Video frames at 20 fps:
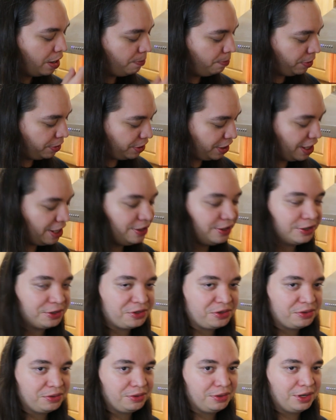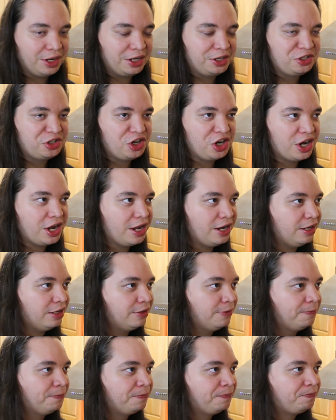But then the, the
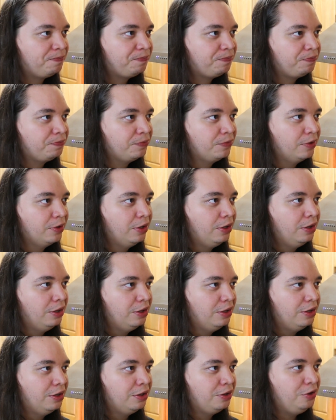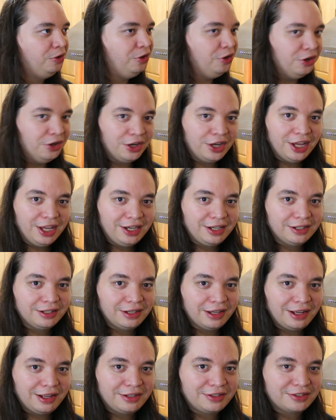chicken nugget,
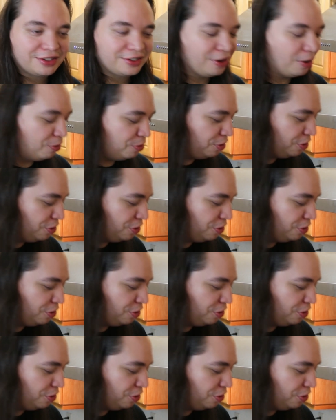it's so